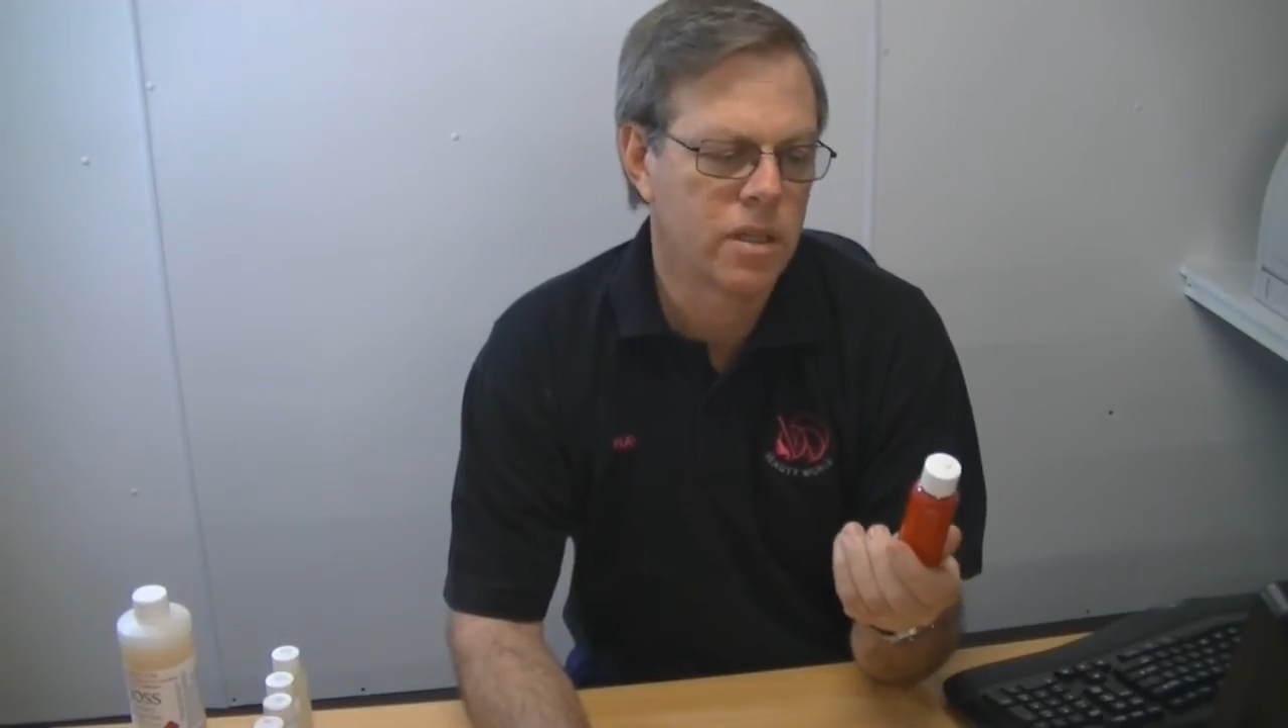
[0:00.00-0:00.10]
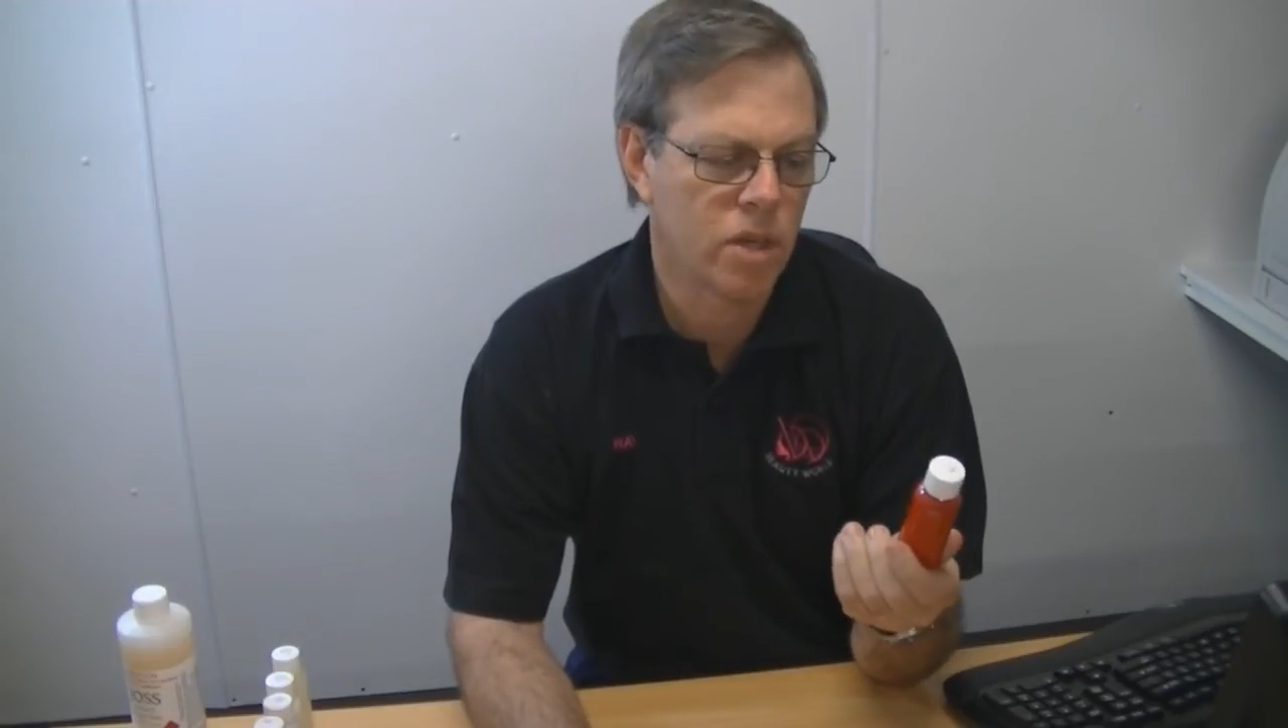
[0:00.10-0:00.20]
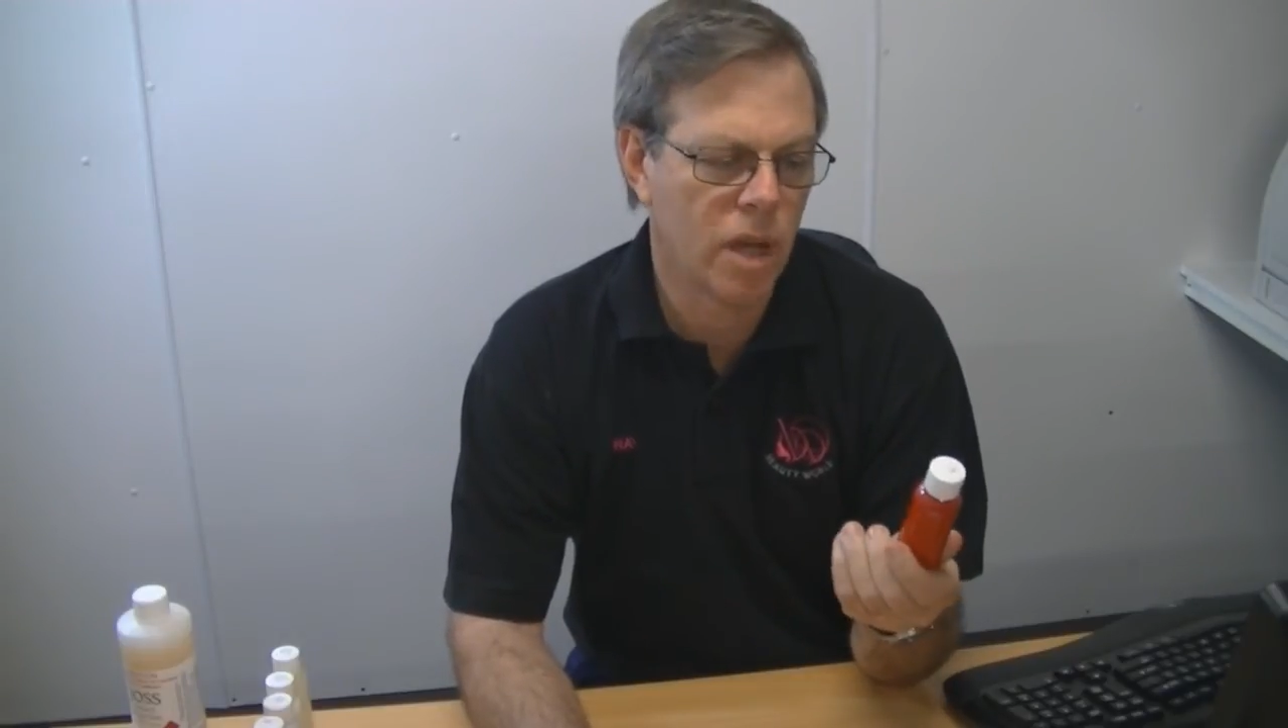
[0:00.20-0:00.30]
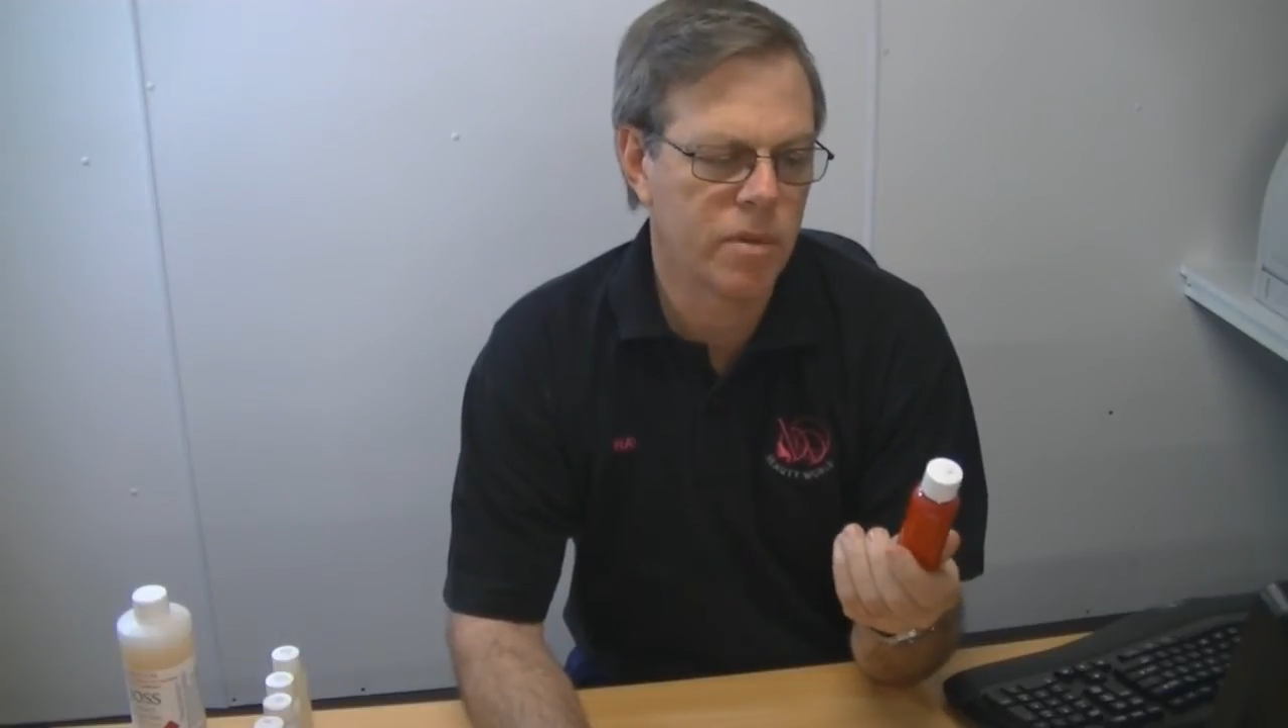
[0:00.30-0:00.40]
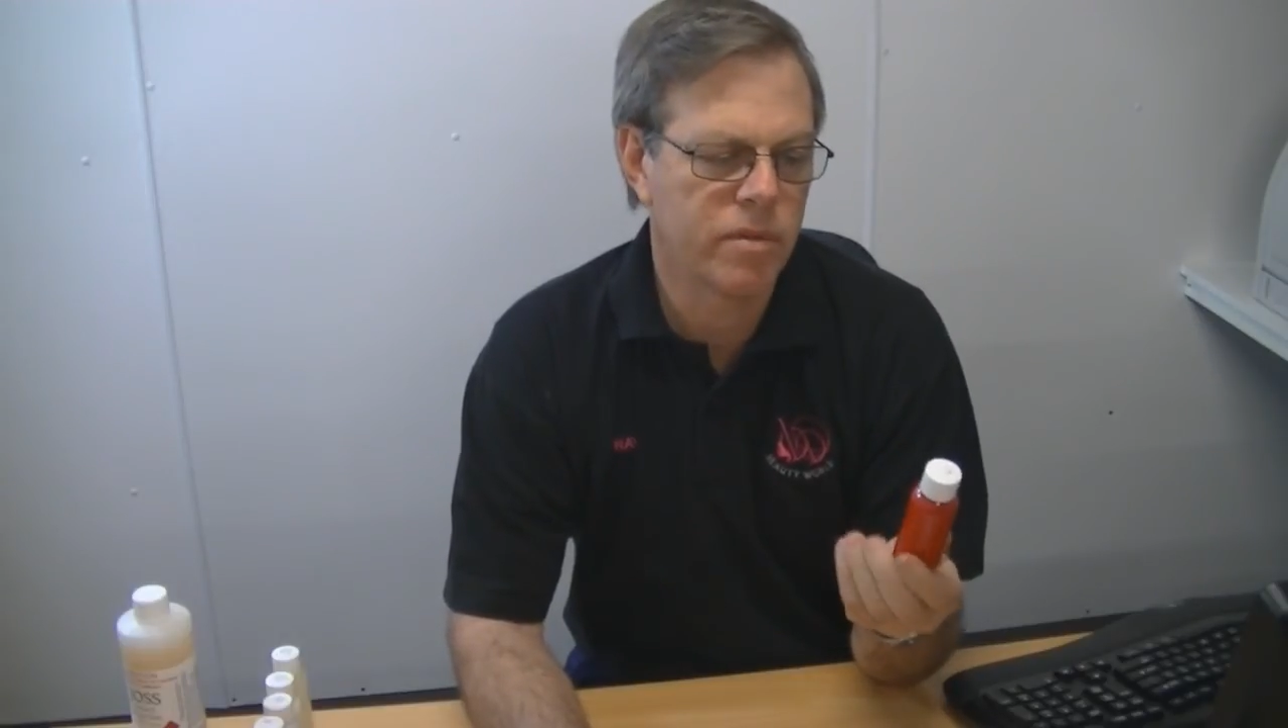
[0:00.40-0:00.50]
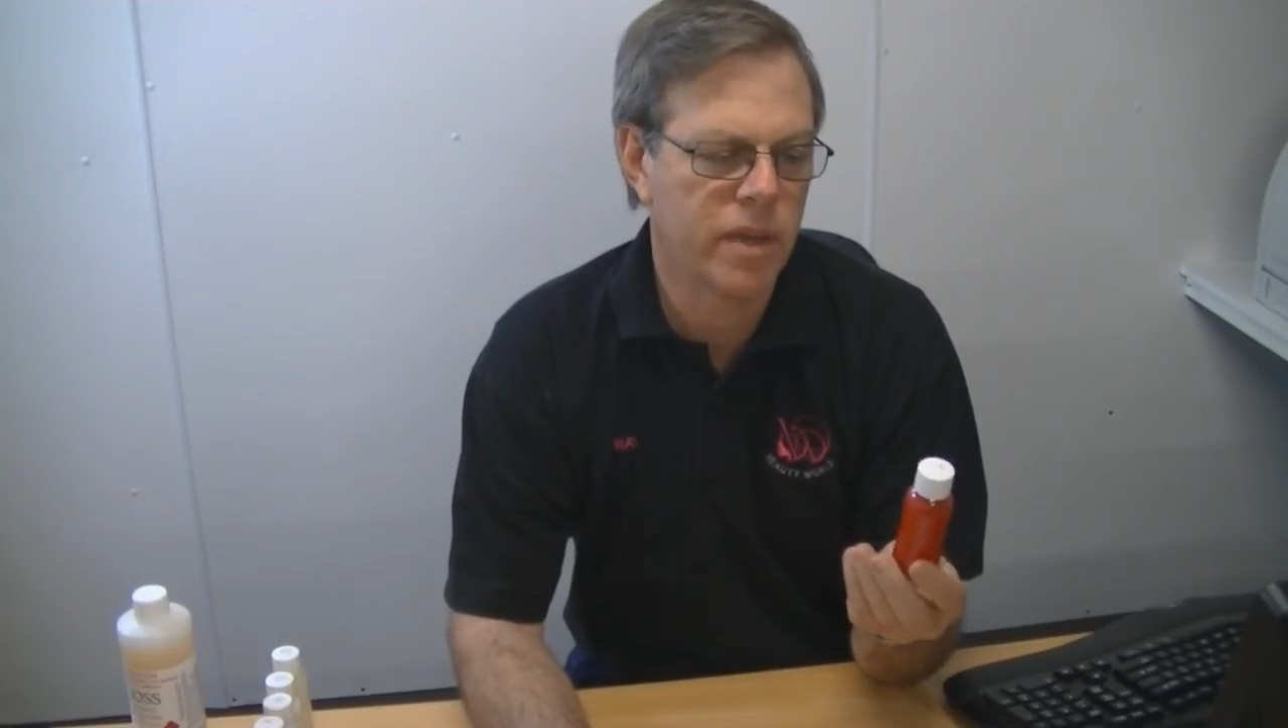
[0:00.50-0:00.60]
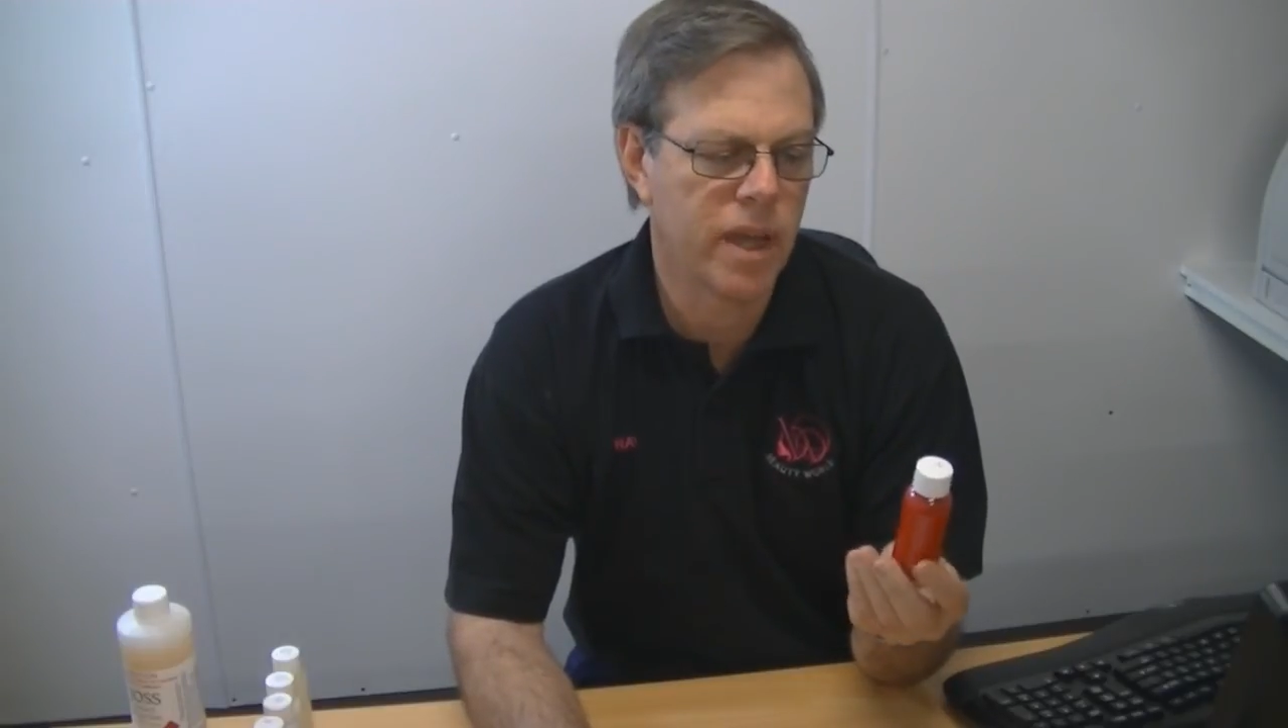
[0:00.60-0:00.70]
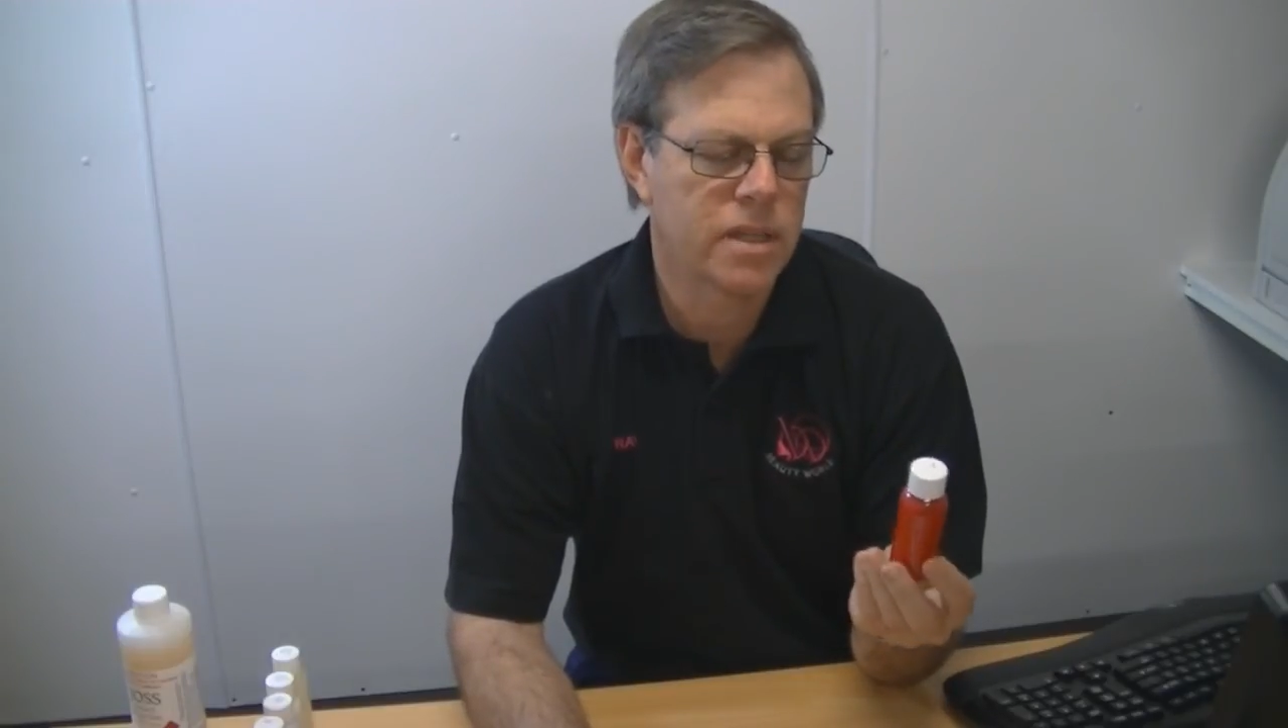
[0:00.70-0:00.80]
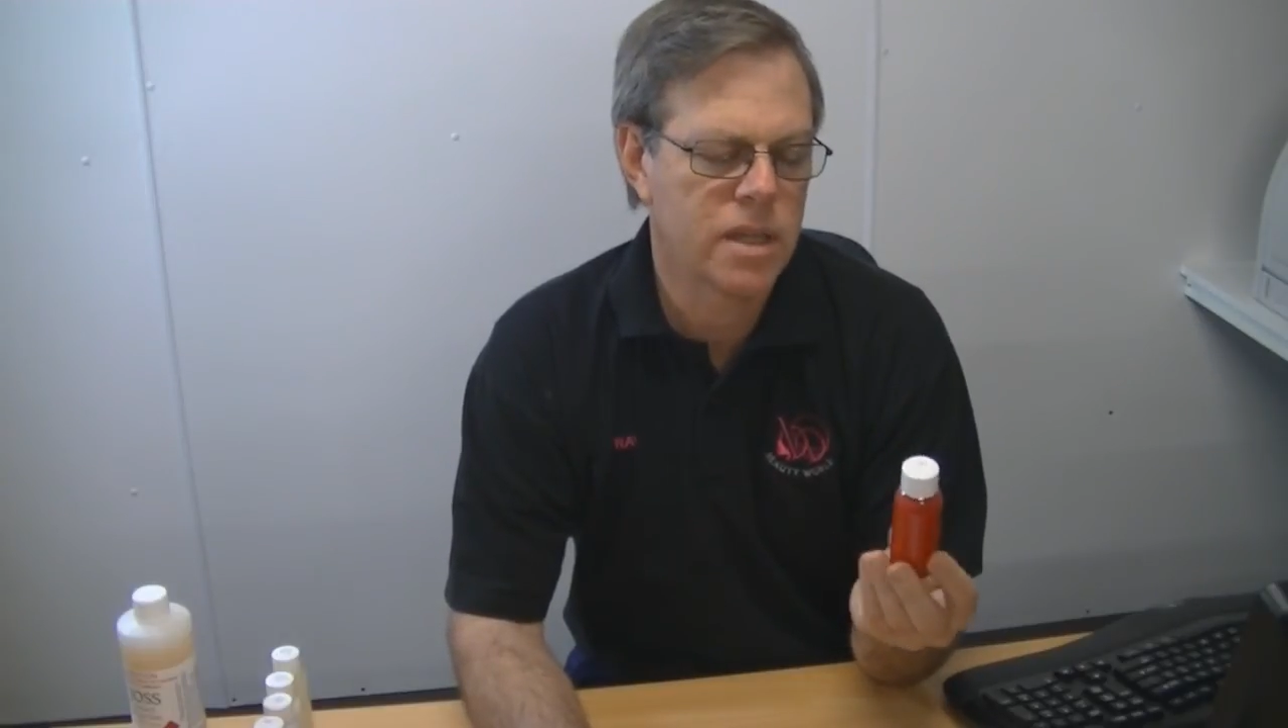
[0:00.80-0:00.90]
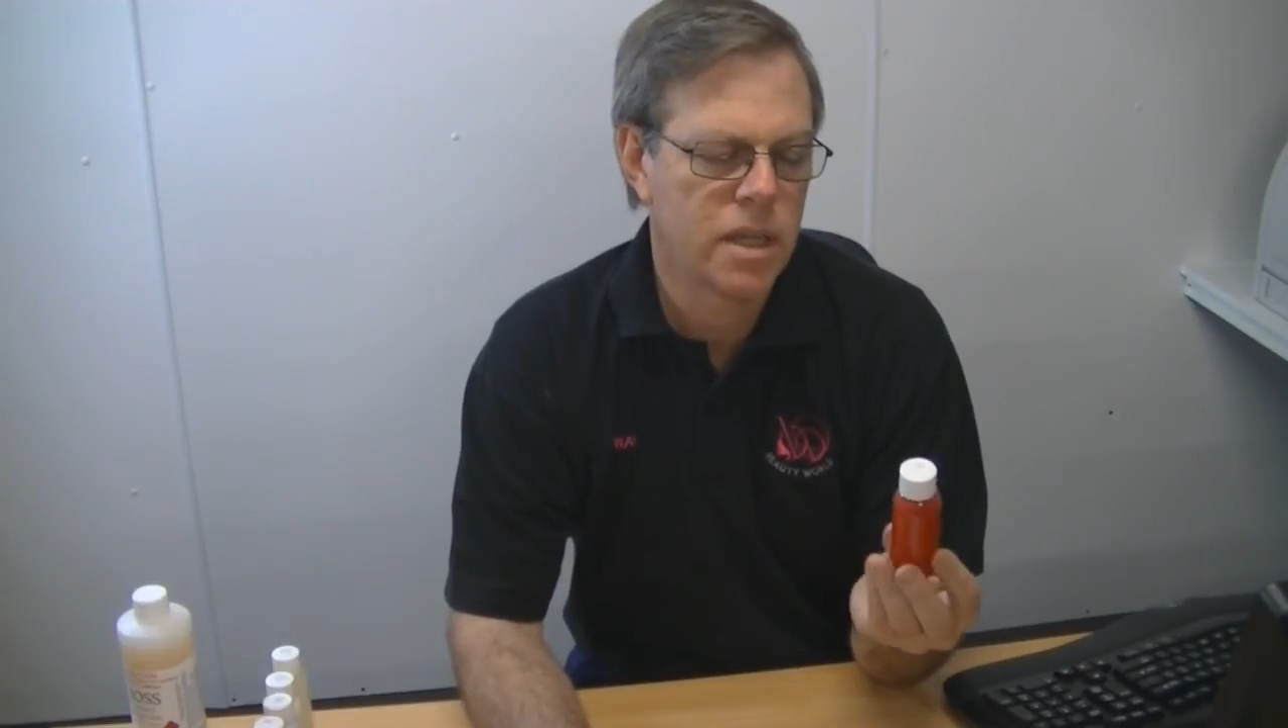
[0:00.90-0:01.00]
type
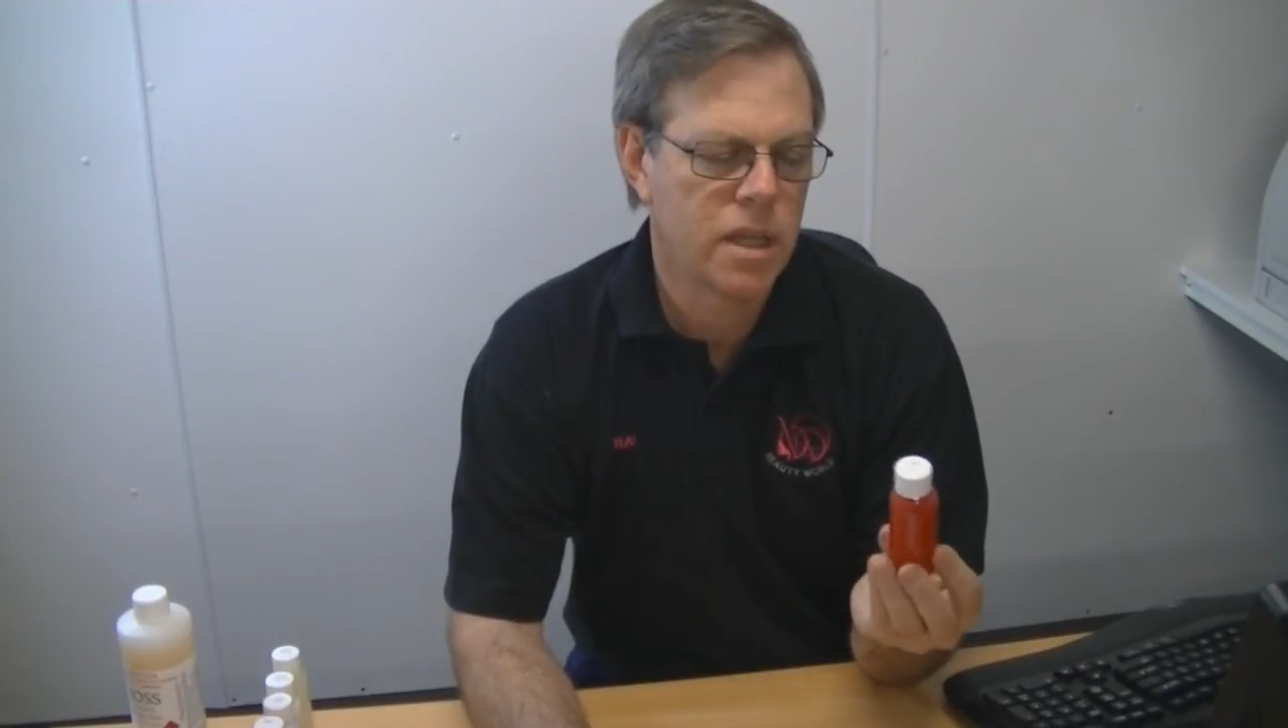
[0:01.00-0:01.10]
effect.